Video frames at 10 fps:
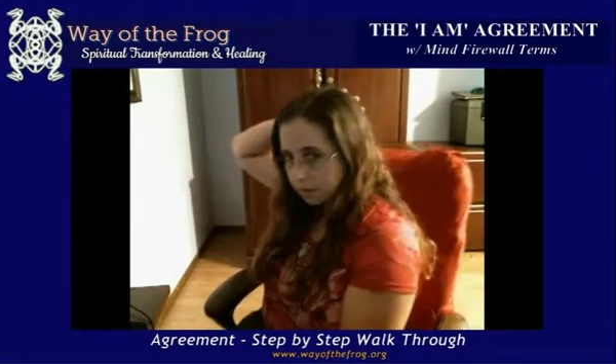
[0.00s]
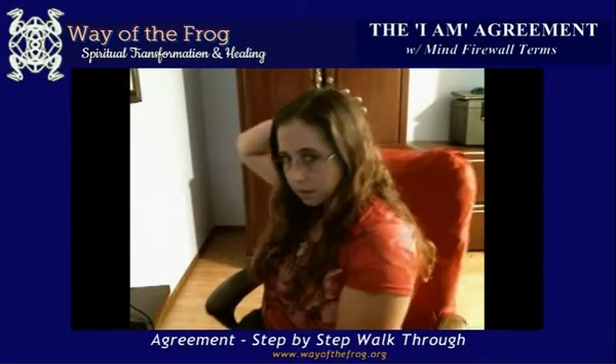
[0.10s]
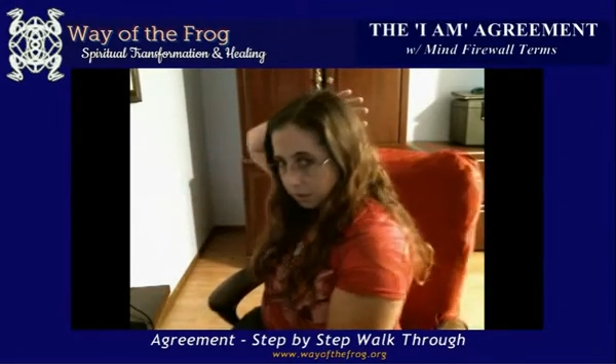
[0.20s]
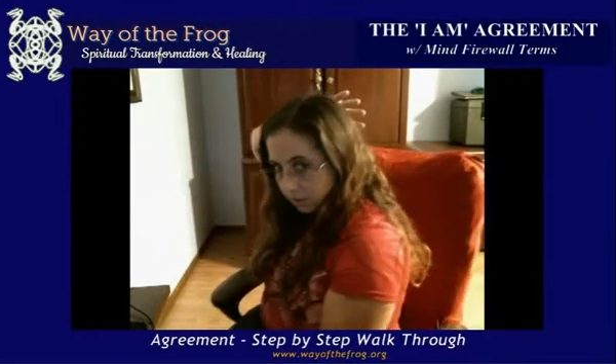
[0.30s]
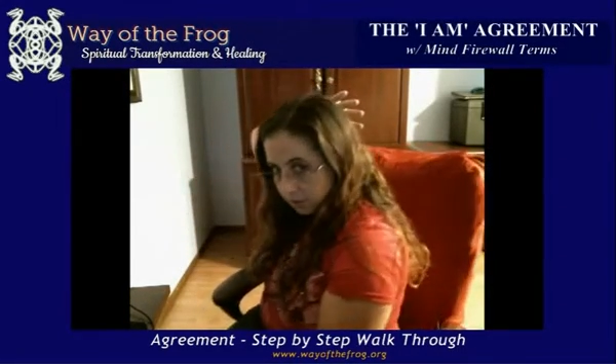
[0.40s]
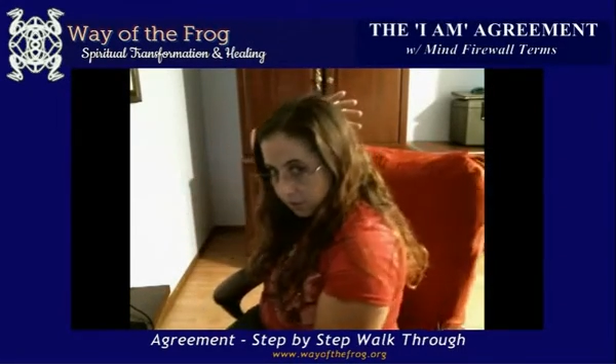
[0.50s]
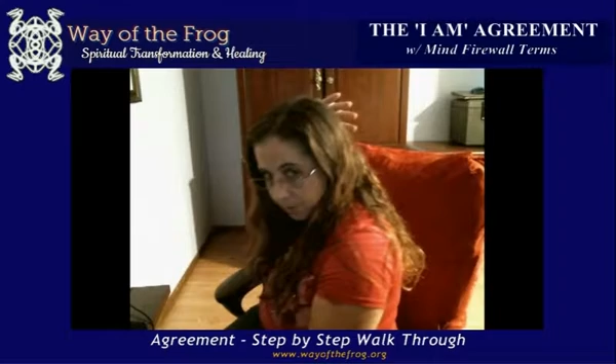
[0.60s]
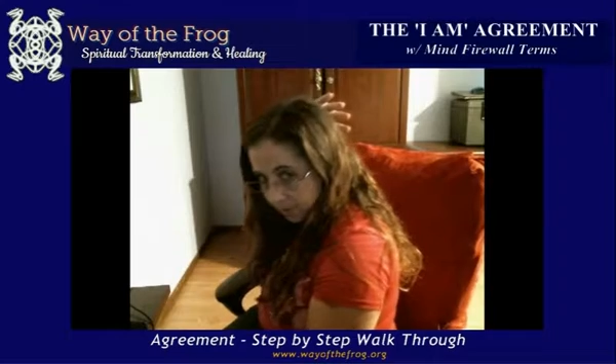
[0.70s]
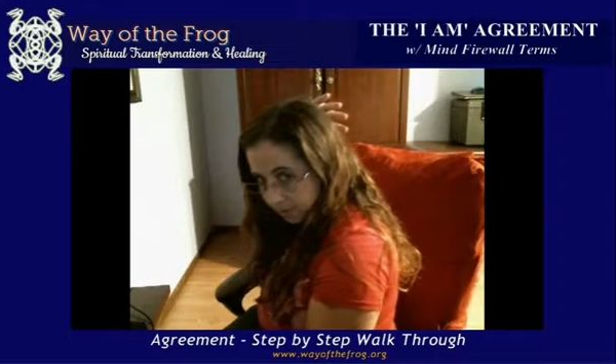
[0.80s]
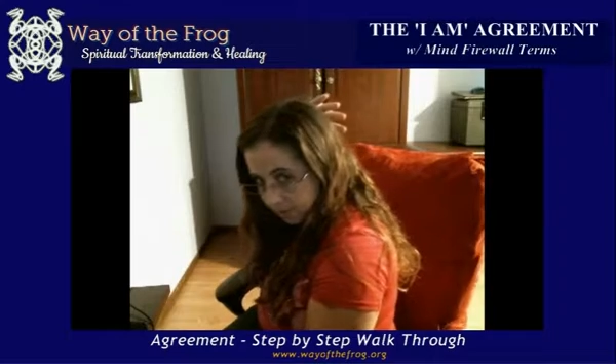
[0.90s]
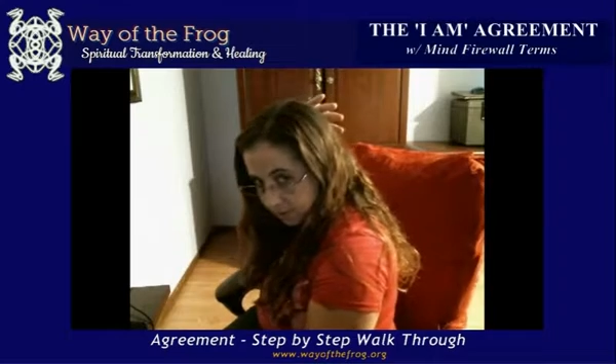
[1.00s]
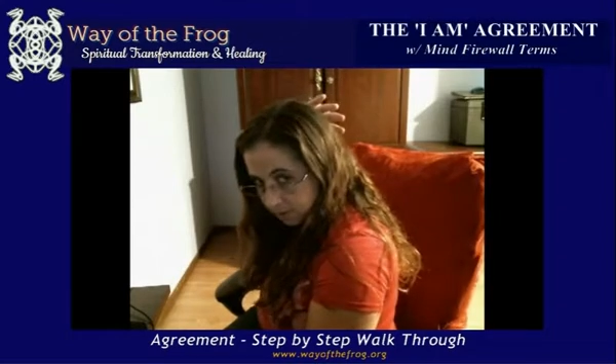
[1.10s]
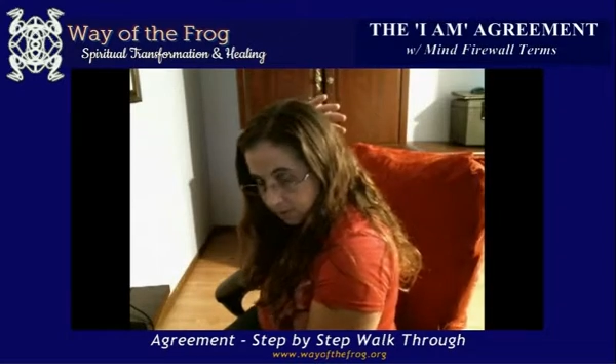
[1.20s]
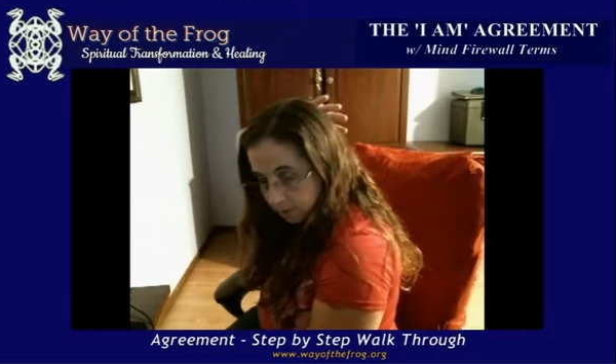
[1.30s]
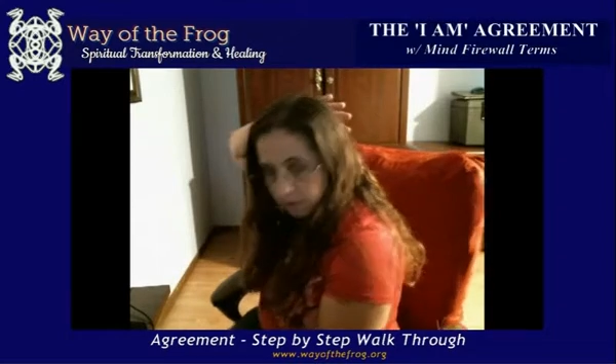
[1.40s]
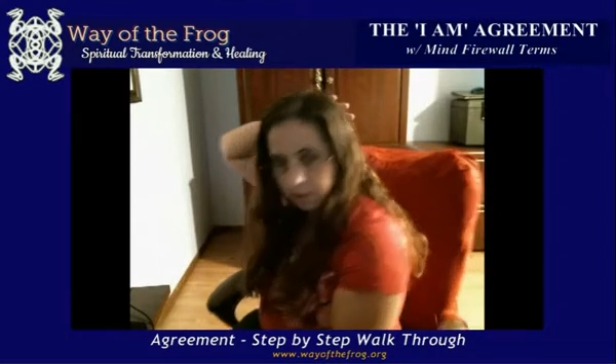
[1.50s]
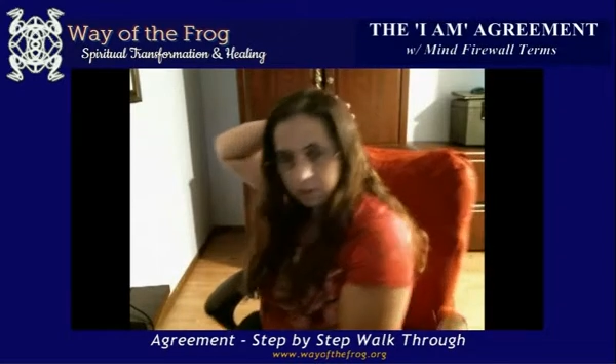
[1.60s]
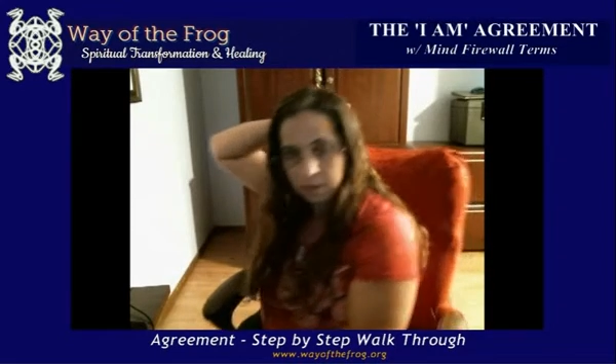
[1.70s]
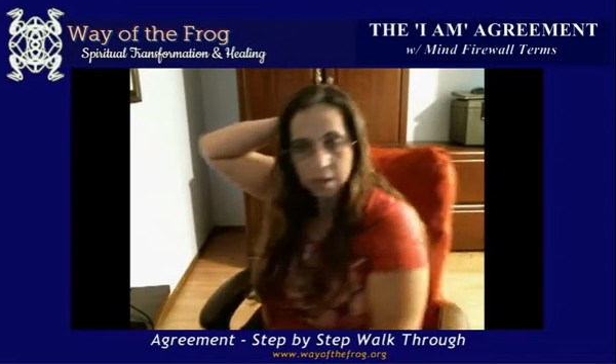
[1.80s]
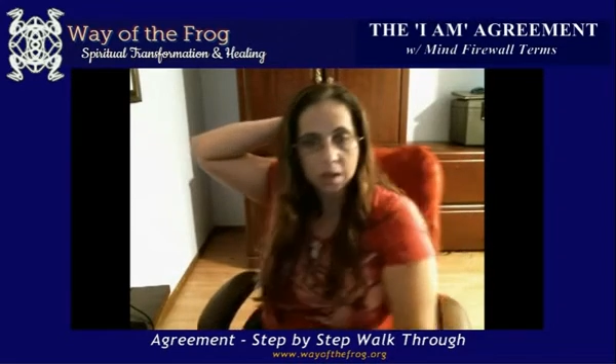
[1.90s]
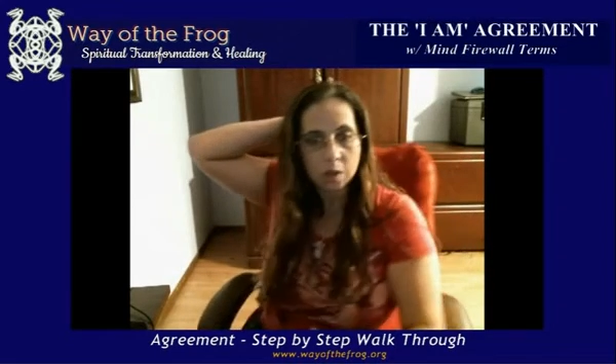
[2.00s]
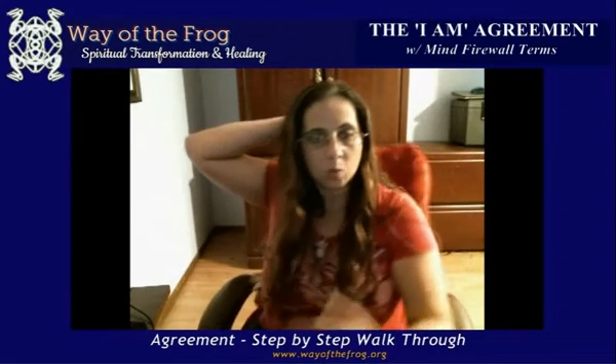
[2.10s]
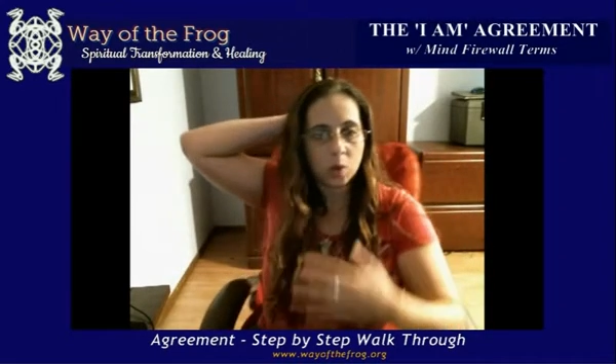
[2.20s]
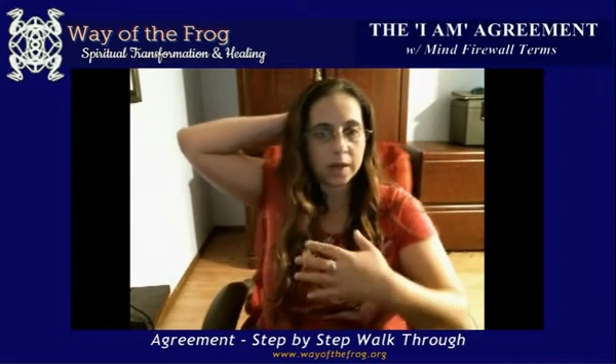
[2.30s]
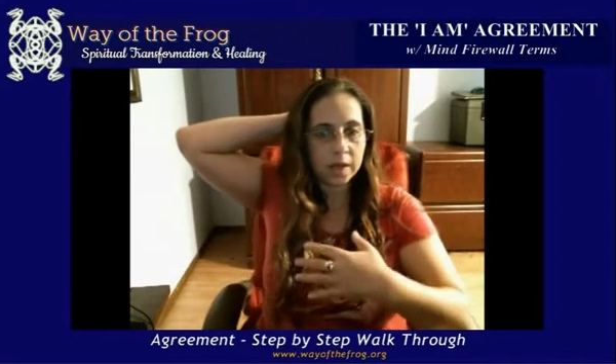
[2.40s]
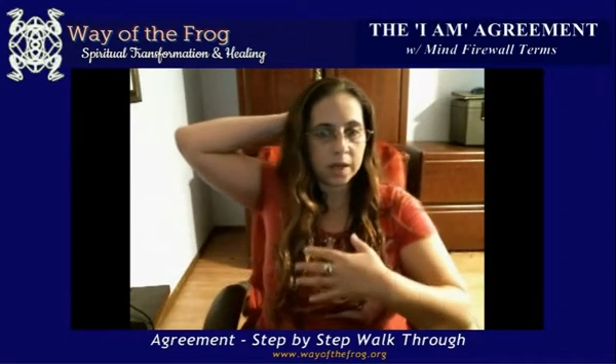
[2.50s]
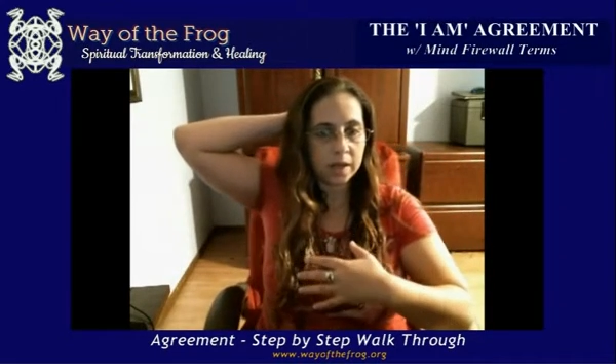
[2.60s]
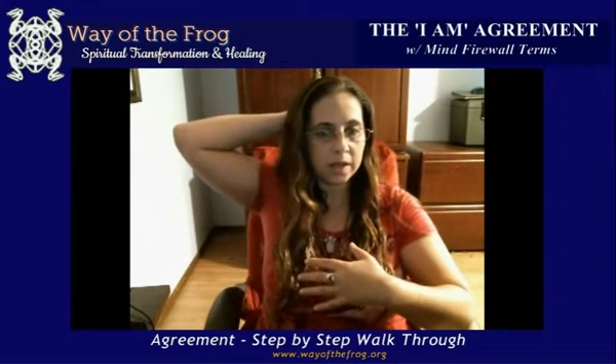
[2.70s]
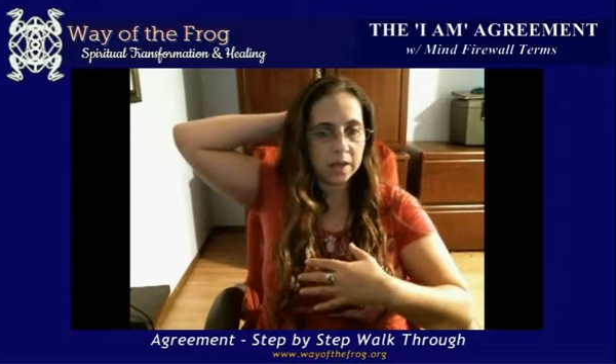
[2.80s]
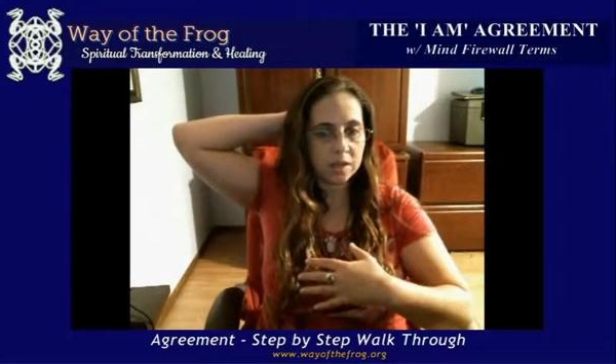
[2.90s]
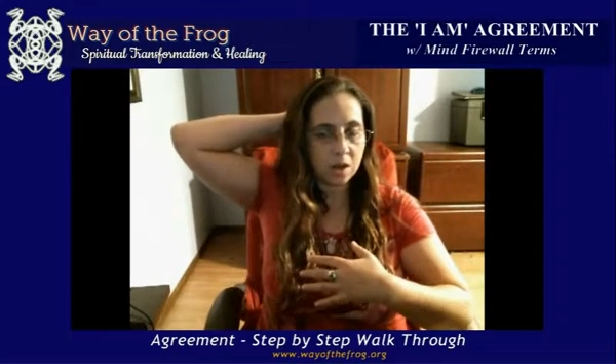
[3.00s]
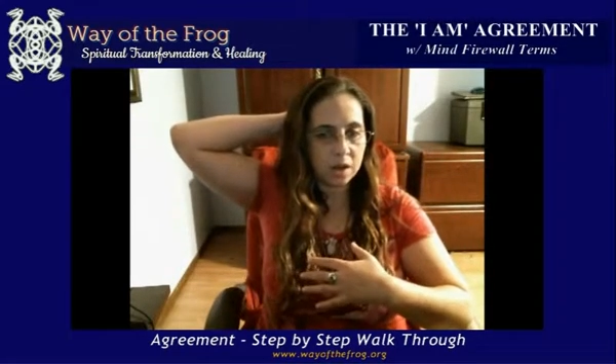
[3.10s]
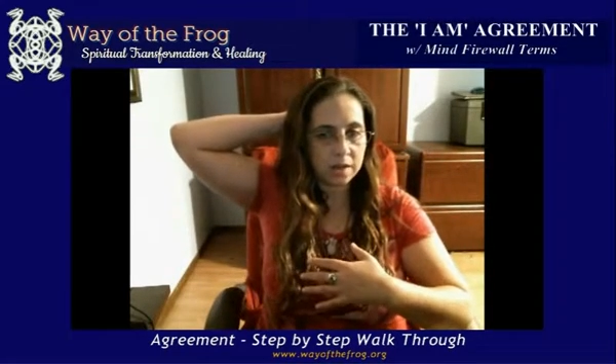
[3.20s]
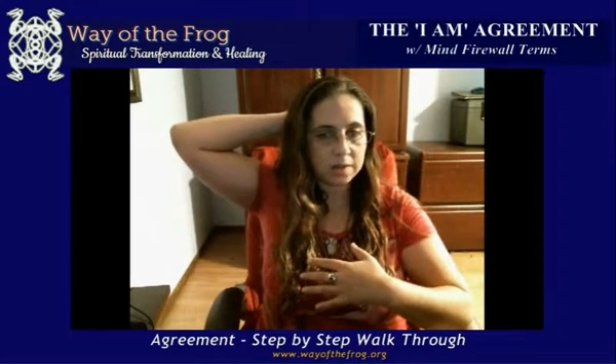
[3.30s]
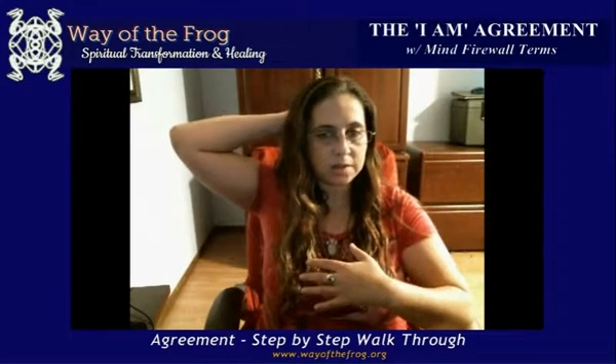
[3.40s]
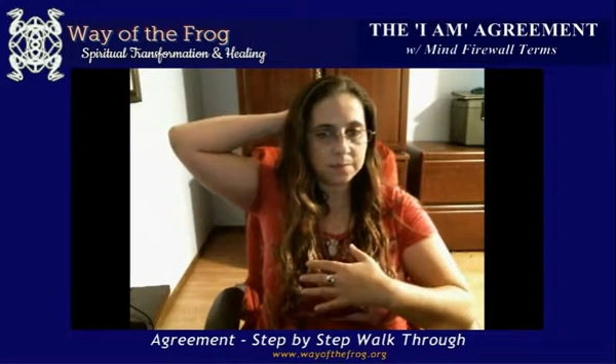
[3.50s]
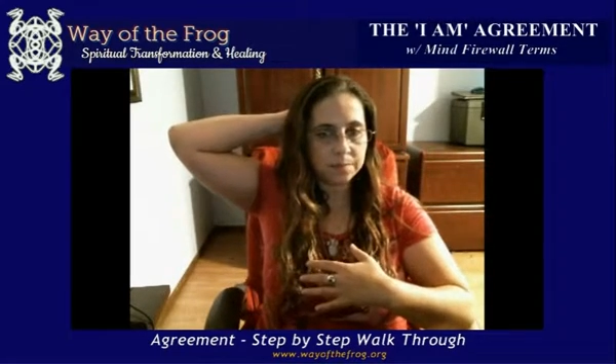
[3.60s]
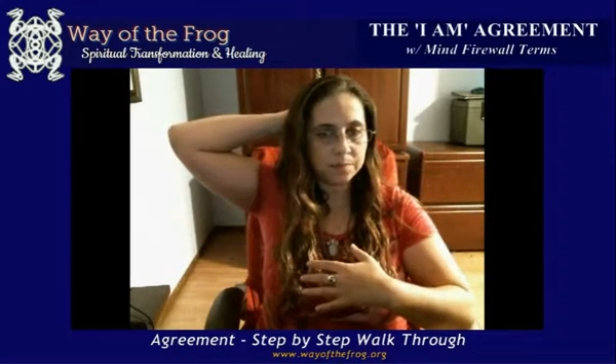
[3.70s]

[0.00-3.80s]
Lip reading: leave a little space, and one hand at the heart.